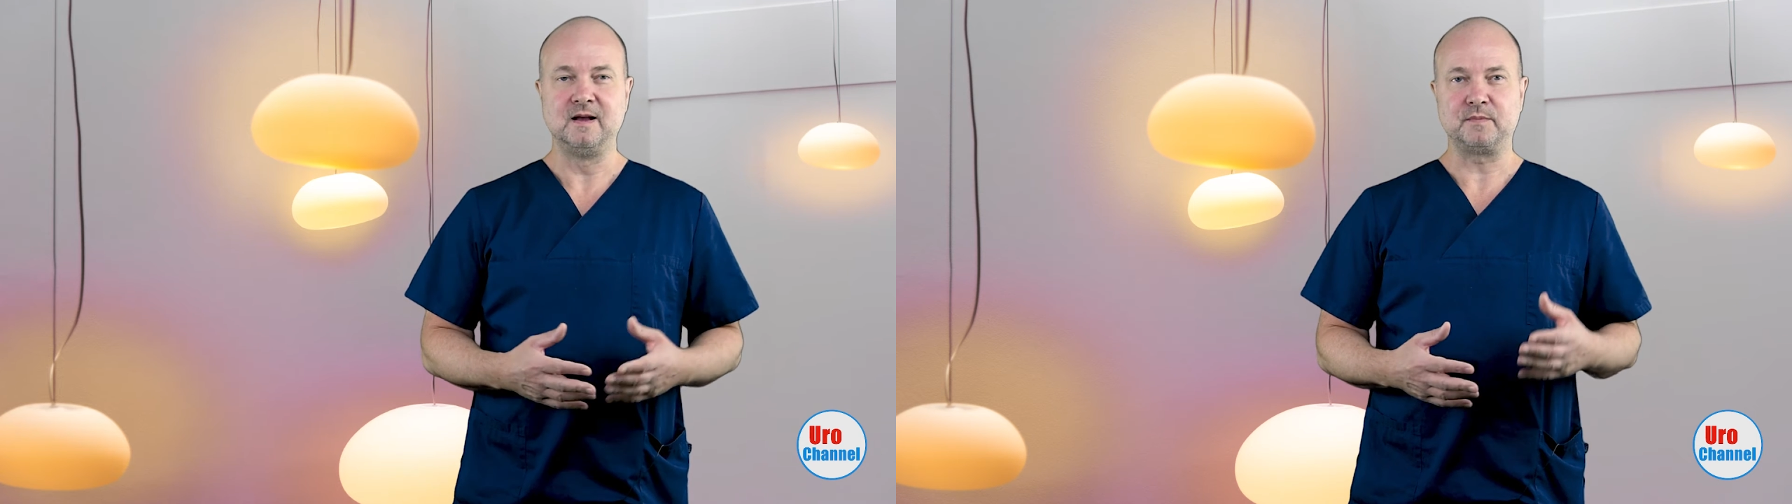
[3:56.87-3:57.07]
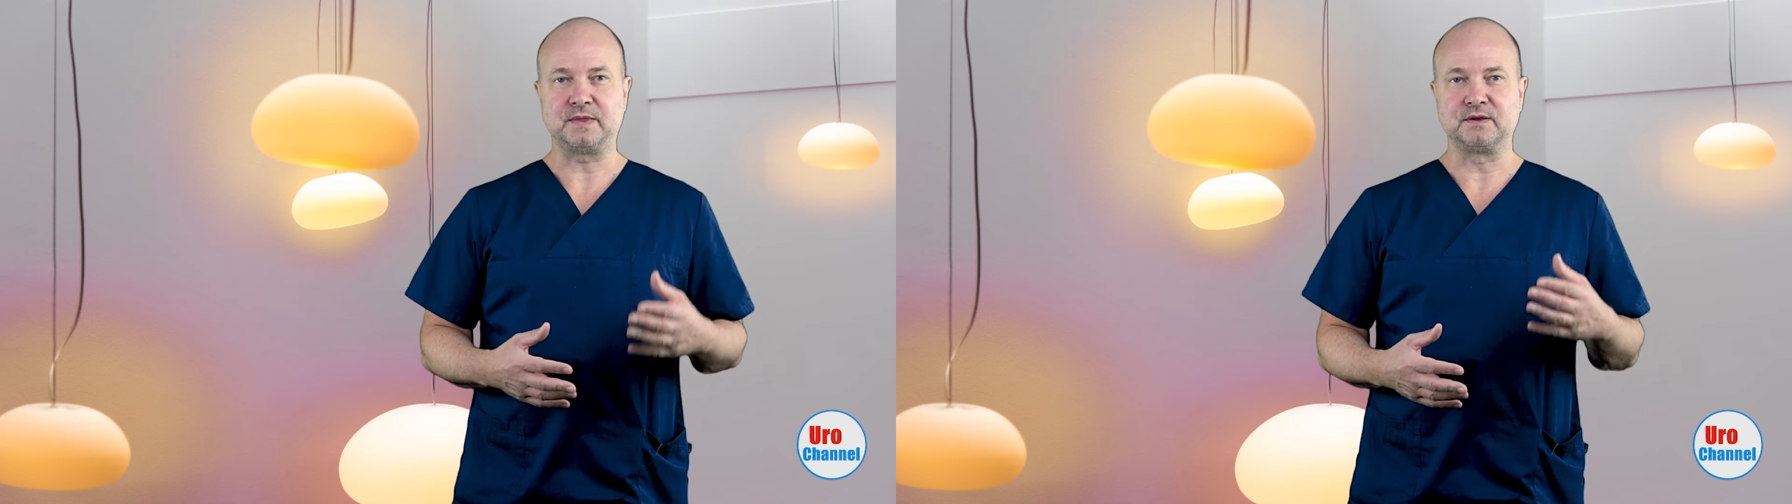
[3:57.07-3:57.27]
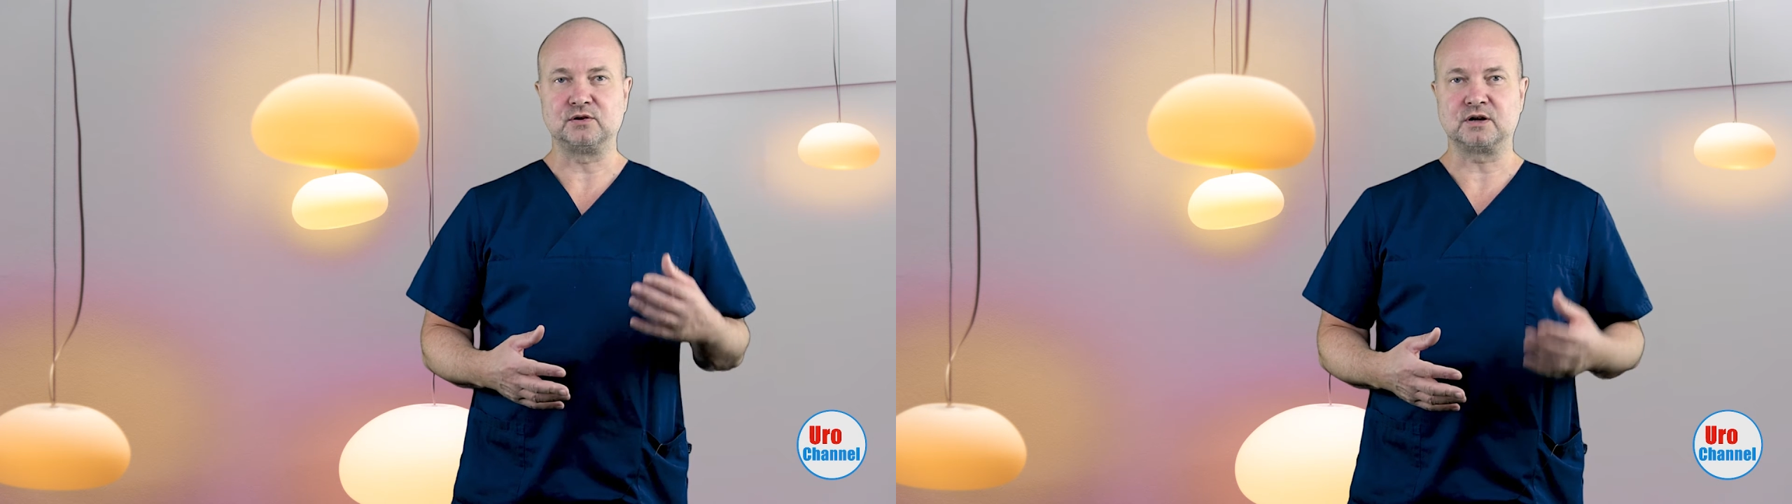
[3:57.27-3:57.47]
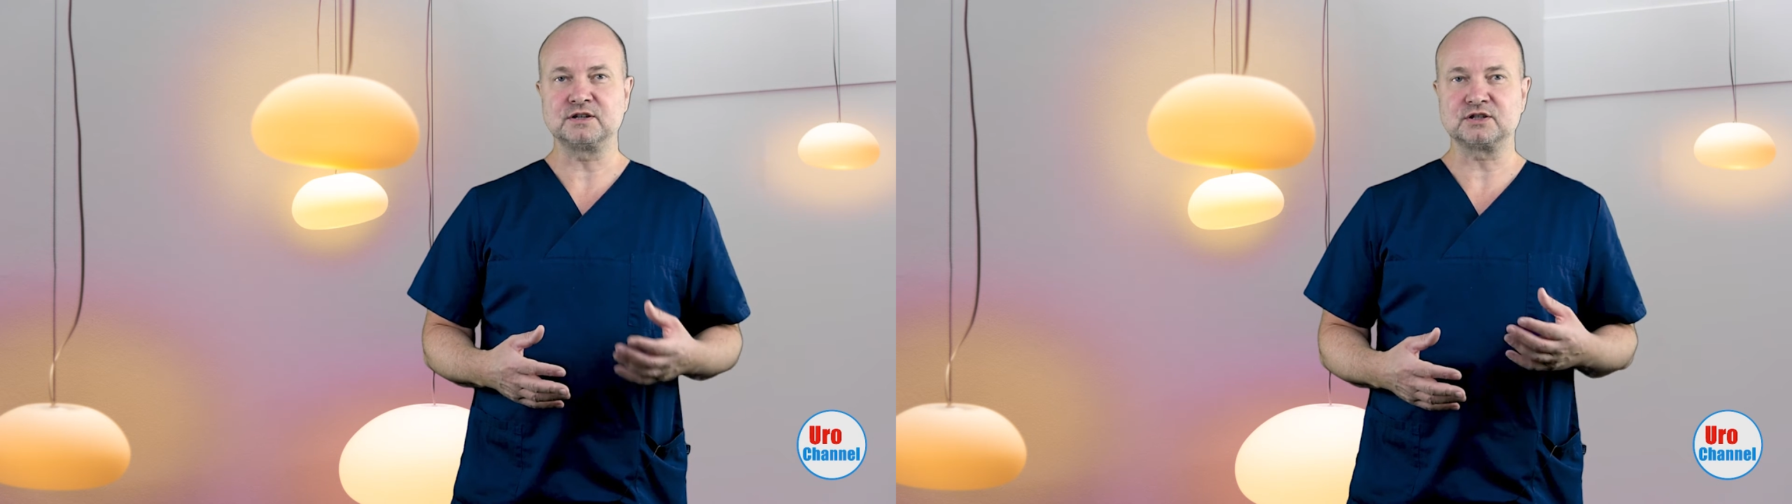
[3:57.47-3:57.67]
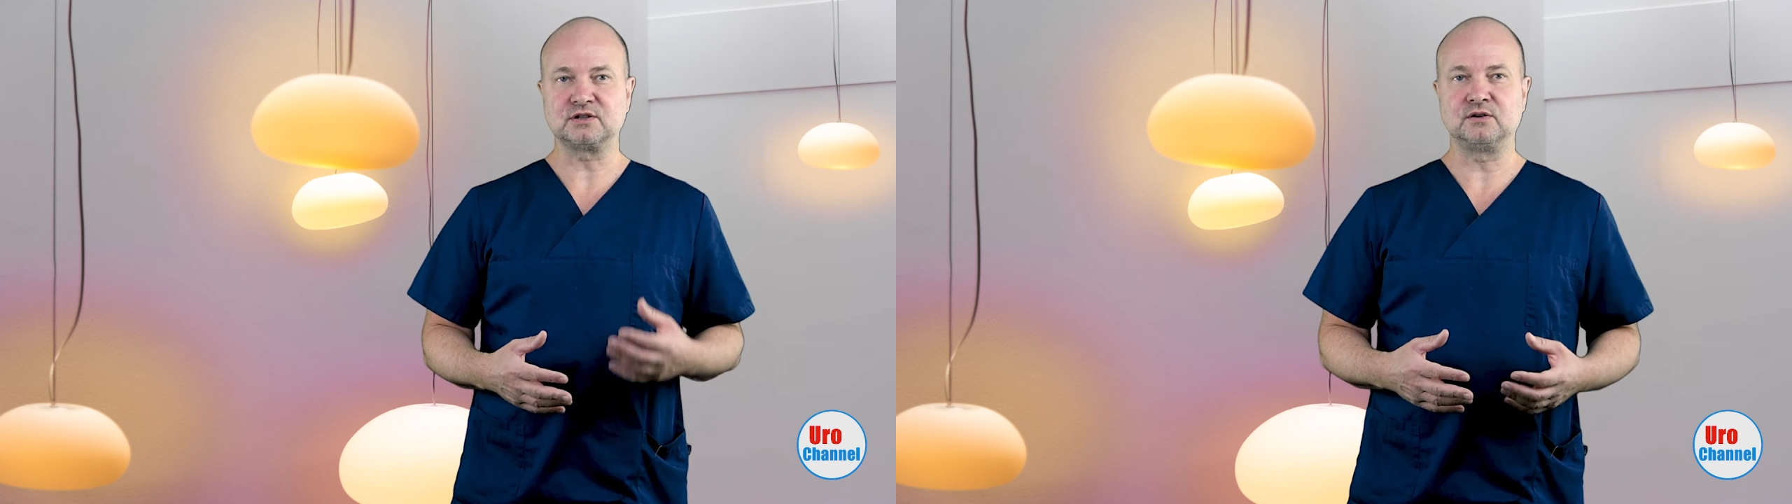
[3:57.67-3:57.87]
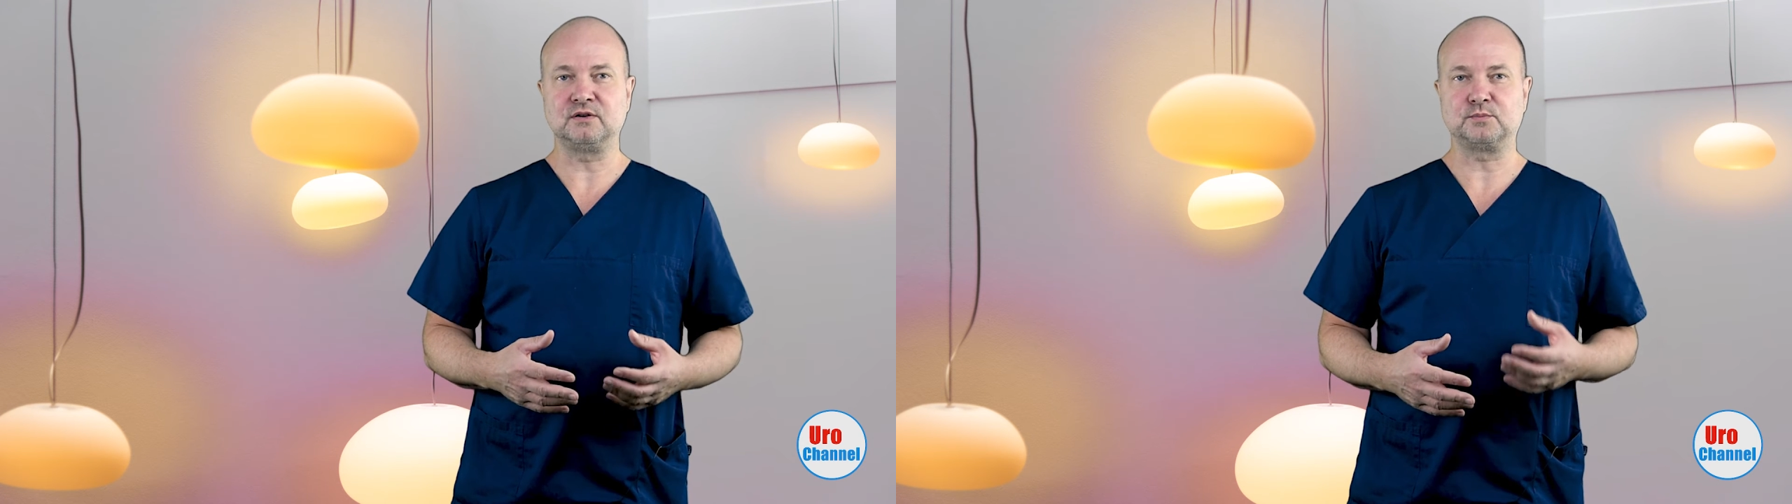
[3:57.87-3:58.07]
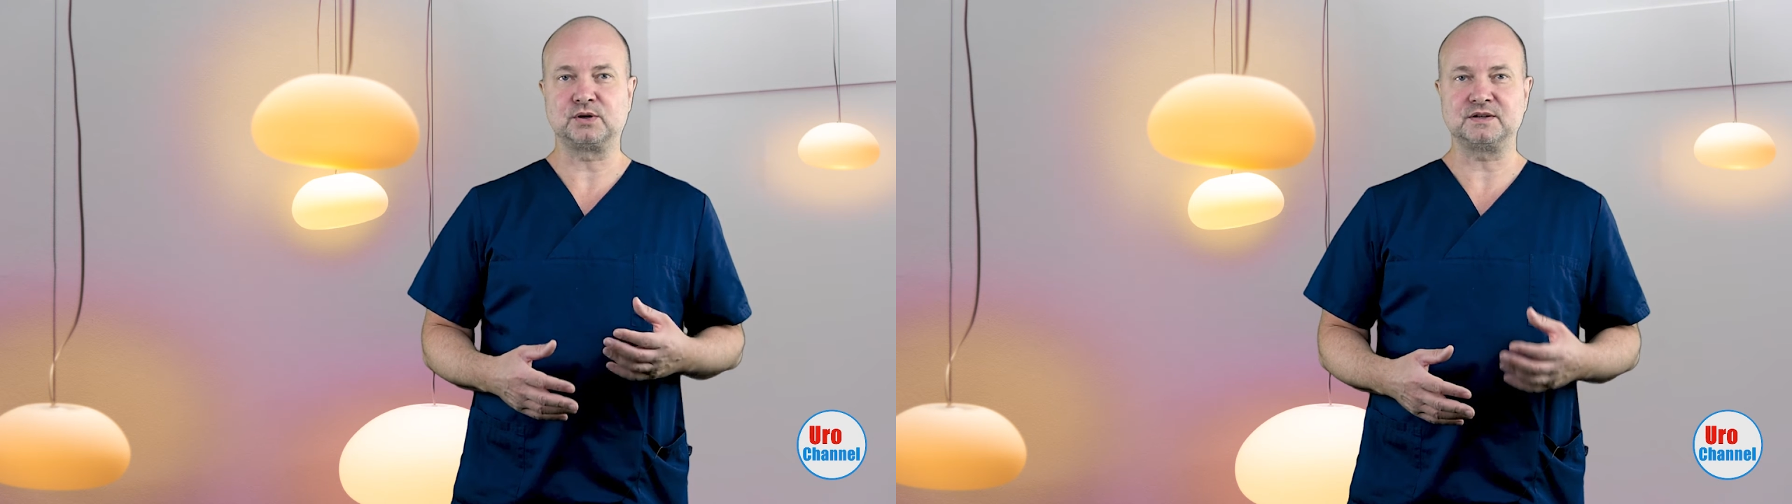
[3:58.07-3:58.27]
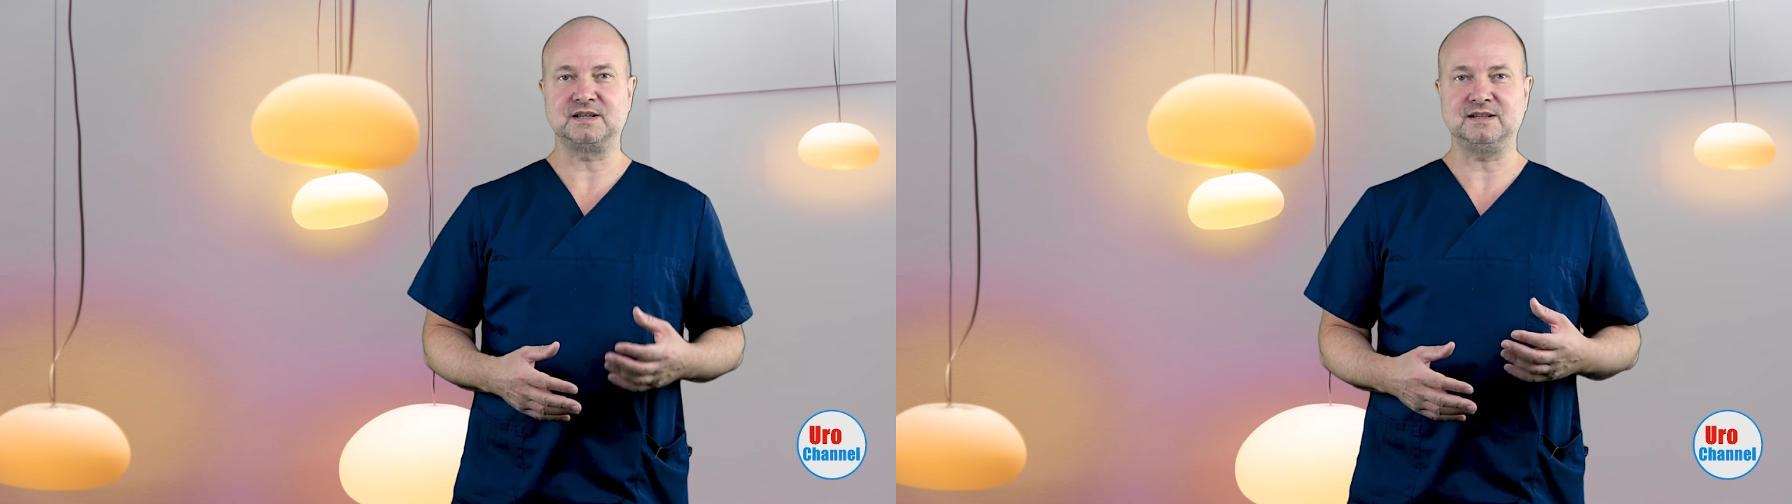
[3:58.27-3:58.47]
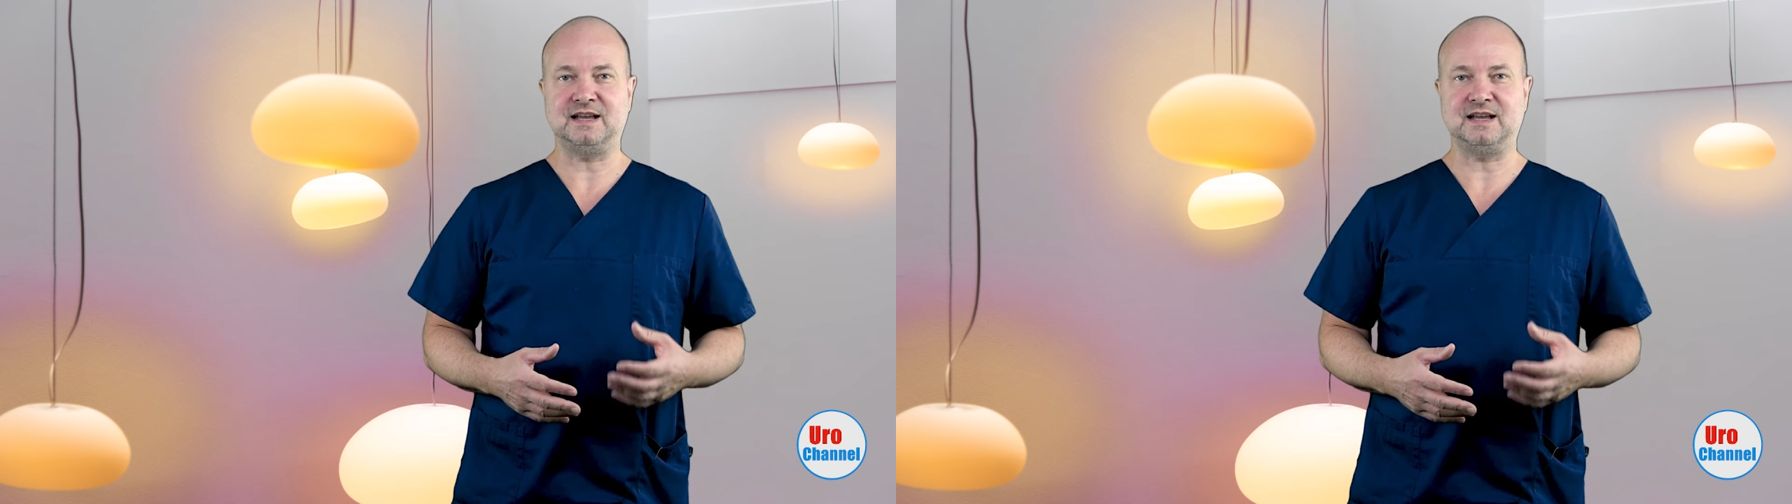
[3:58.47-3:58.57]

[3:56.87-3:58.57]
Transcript: But the cornerstone of prostate